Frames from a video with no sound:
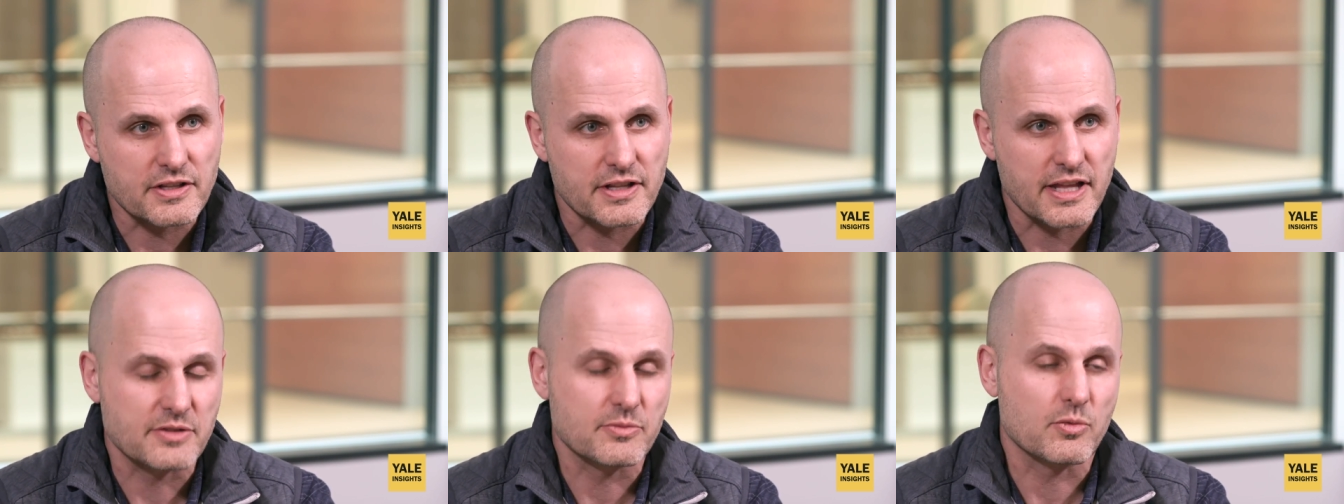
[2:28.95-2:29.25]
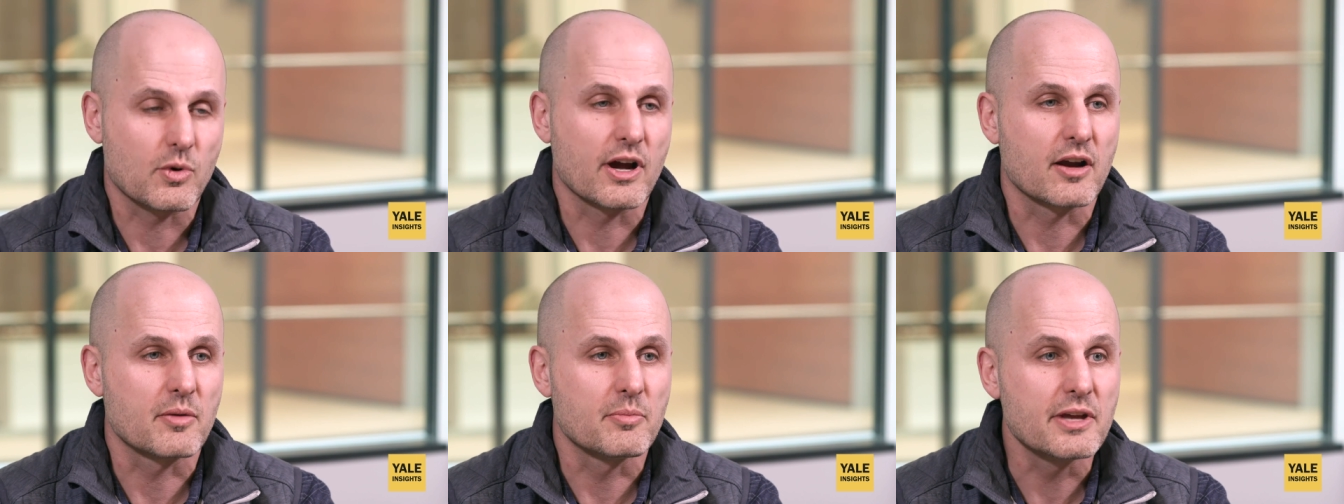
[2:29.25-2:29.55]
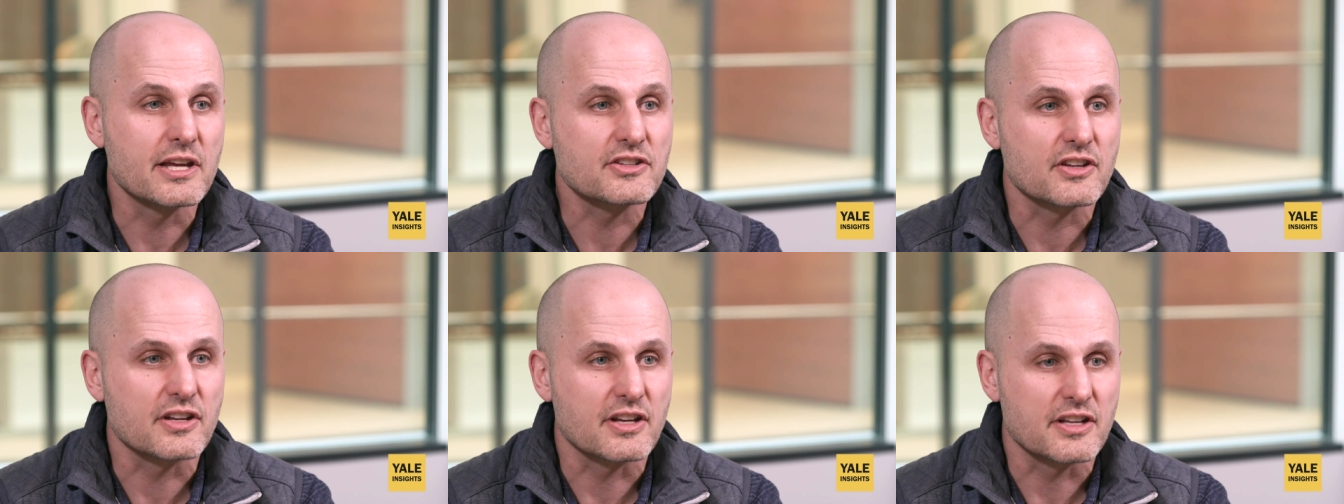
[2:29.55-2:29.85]
and that's why our
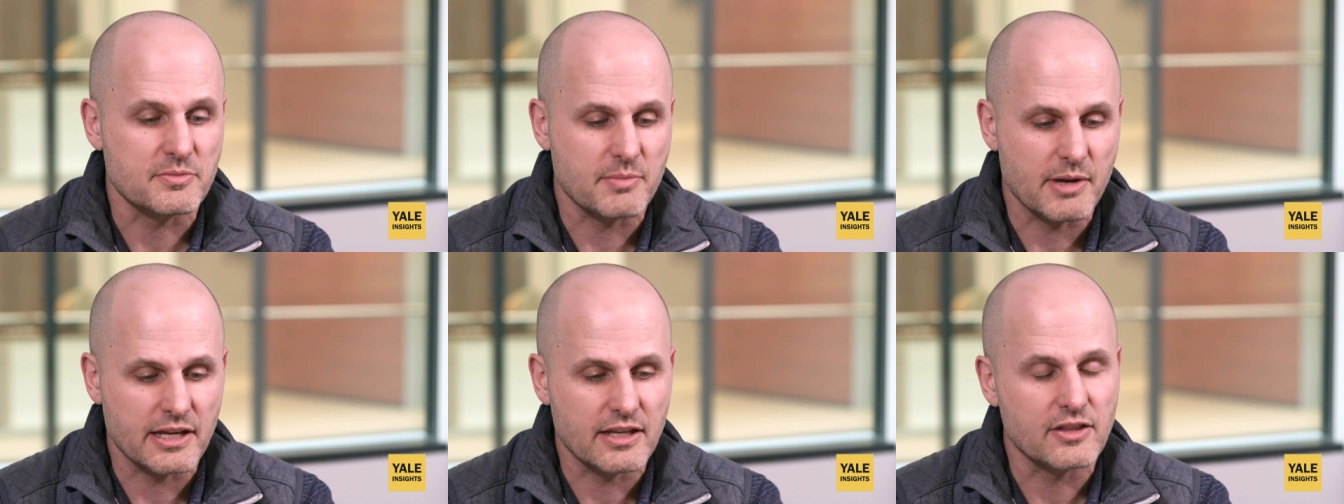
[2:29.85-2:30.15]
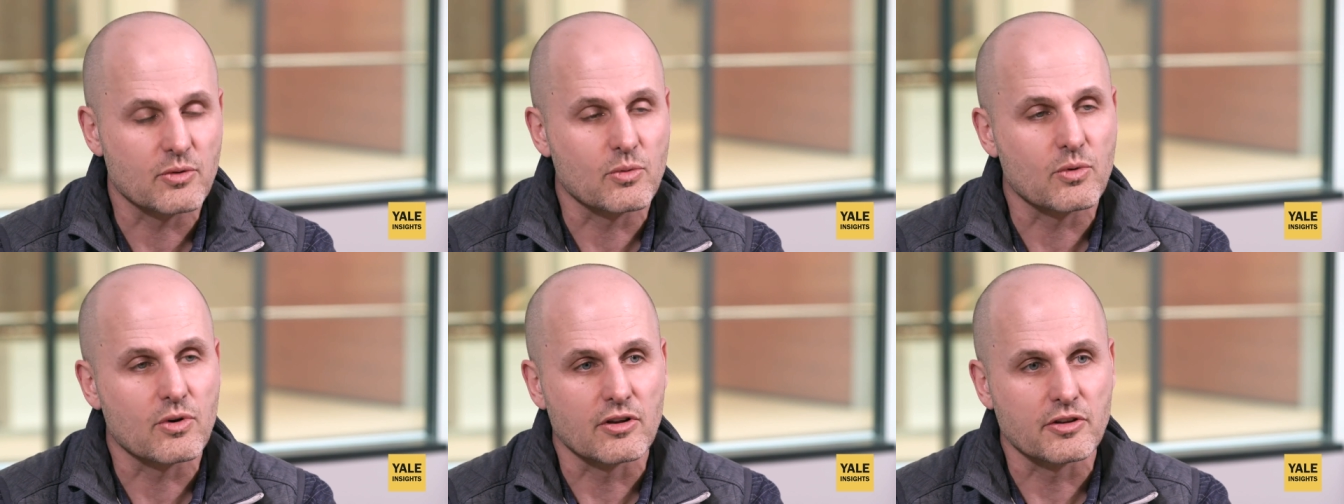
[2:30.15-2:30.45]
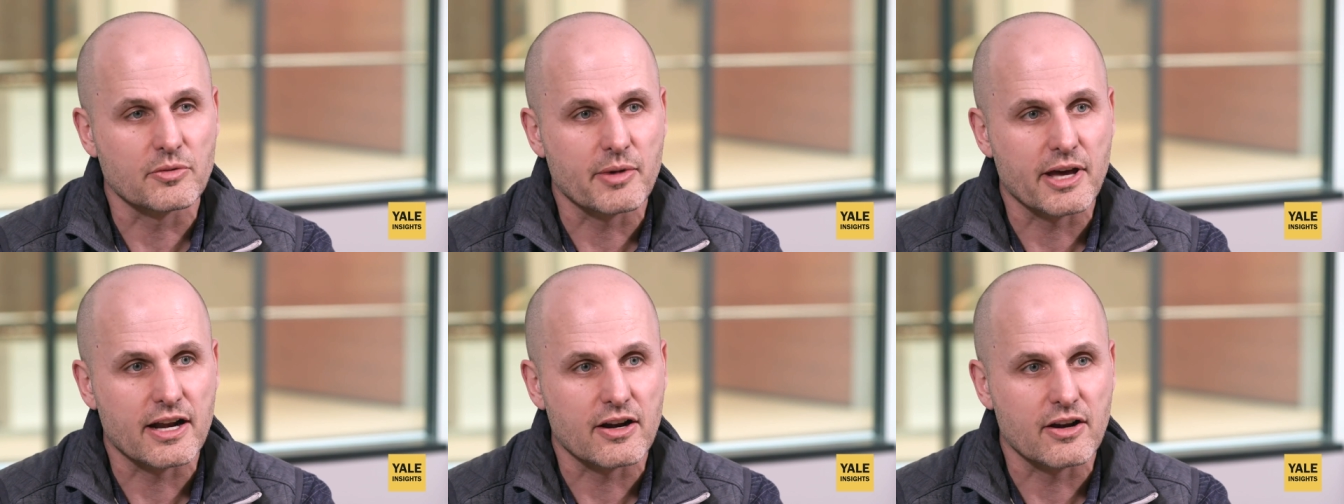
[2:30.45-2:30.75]
mission is making the
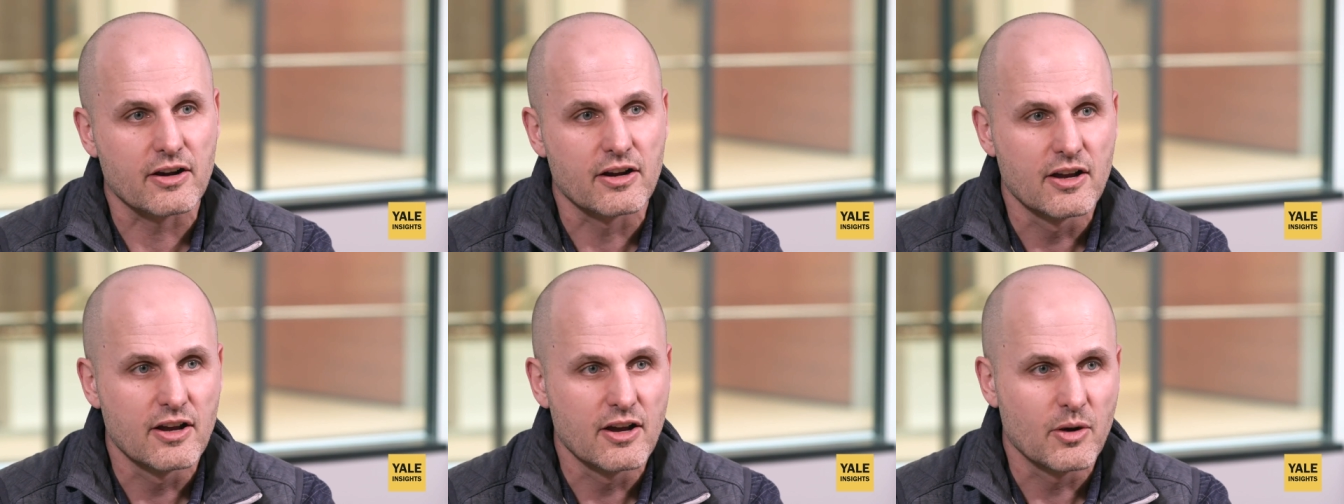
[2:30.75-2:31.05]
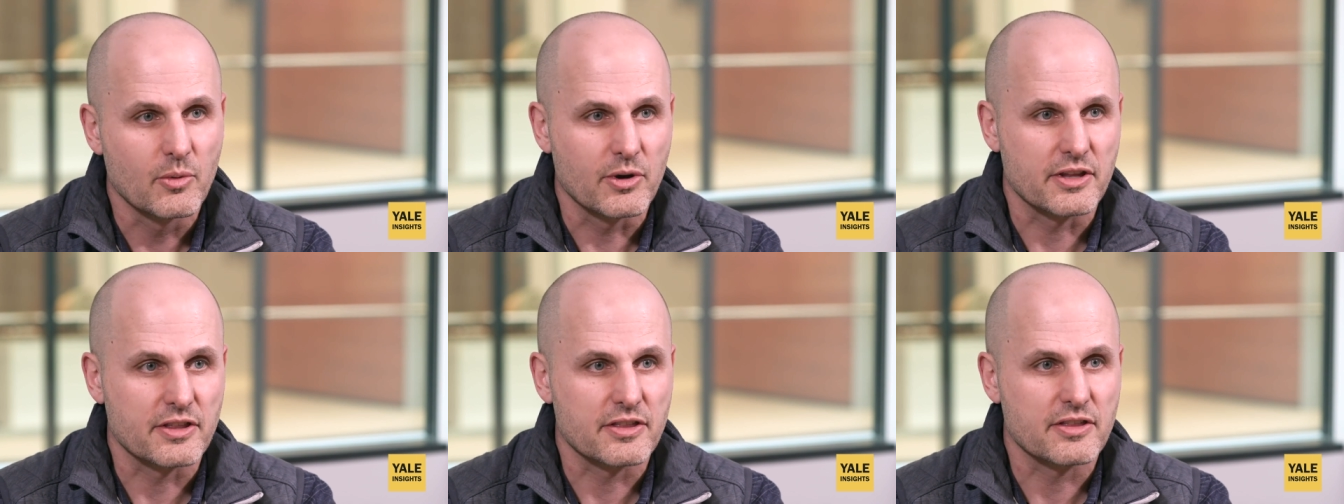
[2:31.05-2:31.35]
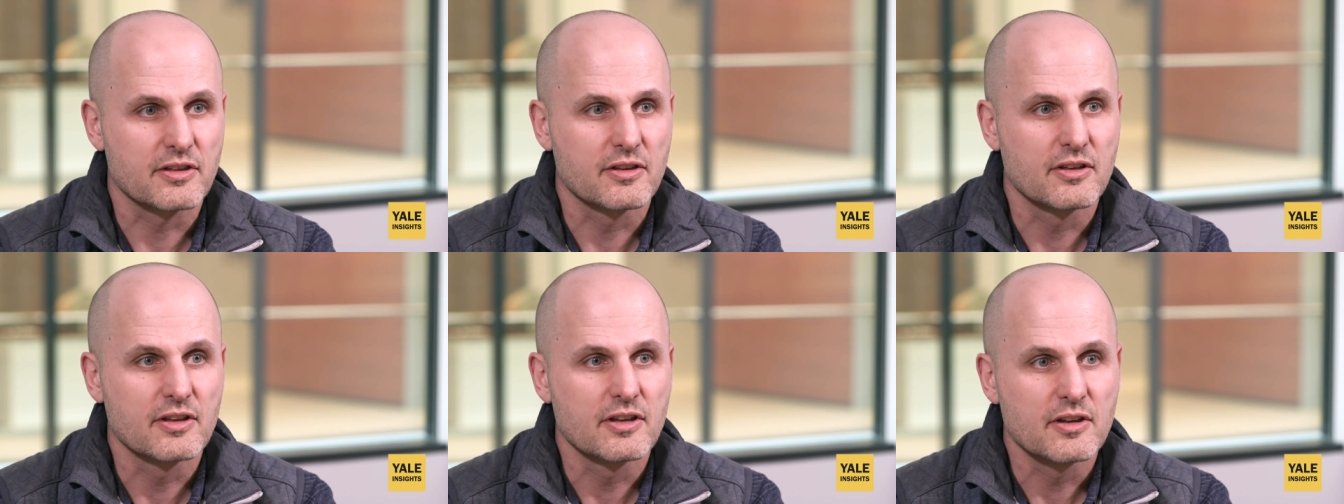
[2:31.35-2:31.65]
world better with